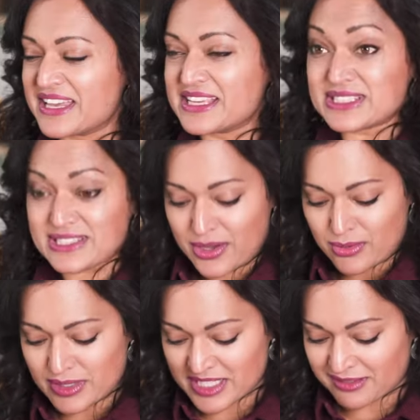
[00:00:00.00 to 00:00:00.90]

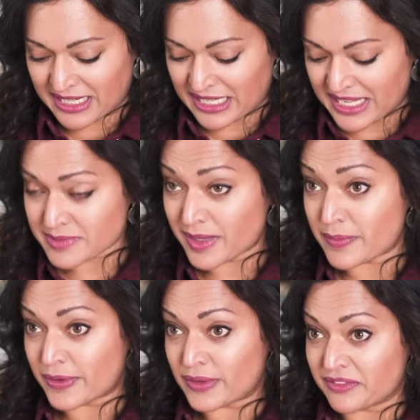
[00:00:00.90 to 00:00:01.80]
So directly into my
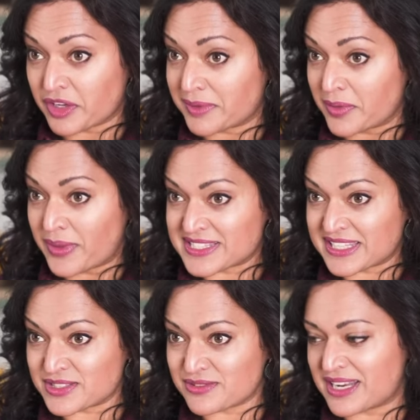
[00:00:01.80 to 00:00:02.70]
bowl, I've got my weighing
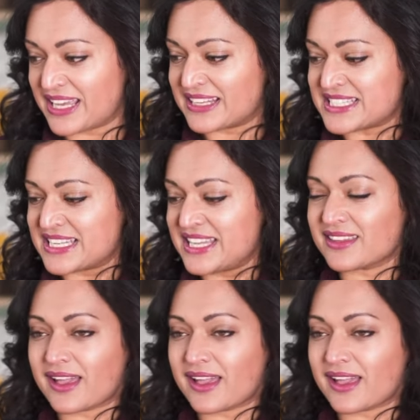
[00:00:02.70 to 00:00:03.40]
scales ready underneath.